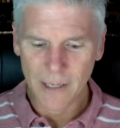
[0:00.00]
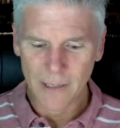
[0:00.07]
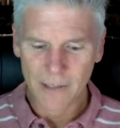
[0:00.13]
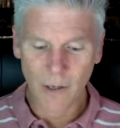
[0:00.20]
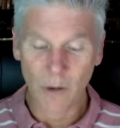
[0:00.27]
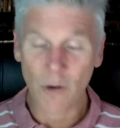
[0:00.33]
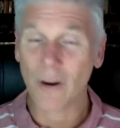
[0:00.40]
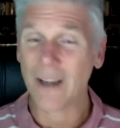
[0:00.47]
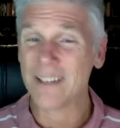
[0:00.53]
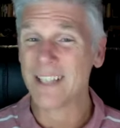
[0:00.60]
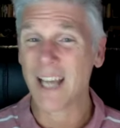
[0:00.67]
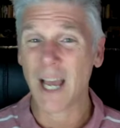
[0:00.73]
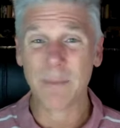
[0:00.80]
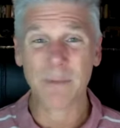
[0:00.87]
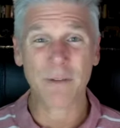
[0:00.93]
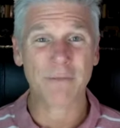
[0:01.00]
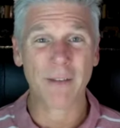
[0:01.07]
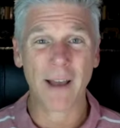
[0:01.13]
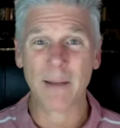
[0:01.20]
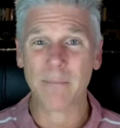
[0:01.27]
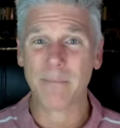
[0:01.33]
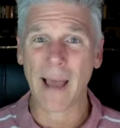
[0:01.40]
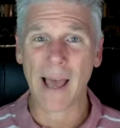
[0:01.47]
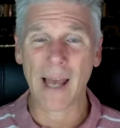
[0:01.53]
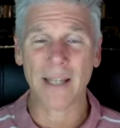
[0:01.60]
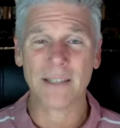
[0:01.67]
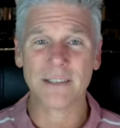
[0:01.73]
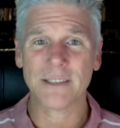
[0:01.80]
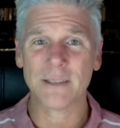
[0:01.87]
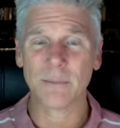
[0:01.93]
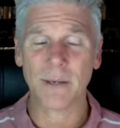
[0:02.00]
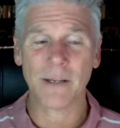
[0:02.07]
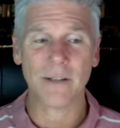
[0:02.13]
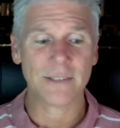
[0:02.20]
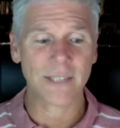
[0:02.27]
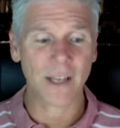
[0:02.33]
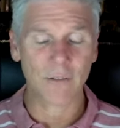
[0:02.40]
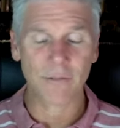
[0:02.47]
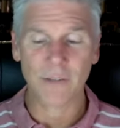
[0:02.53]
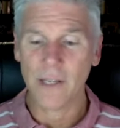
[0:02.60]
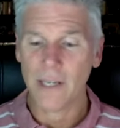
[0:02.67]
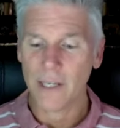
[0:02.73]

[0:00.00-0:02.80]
you know, great time to find balance, to bring yourself,